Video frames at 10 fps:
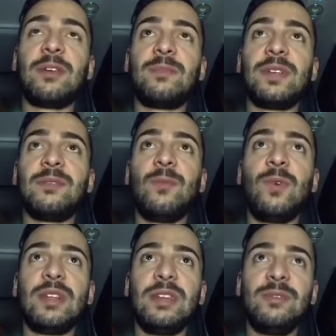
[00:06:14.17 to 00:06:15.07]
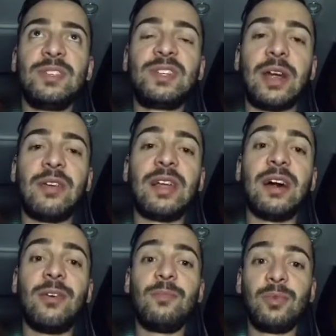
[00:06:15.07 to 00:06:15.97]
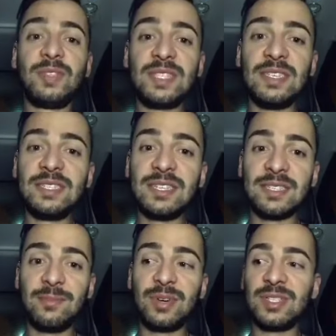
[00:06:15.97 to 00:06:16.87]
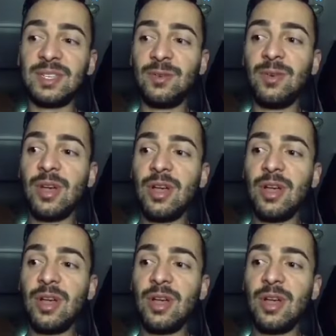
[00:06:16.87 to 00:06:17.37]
but what he was sharing, how bolsistas in Brazil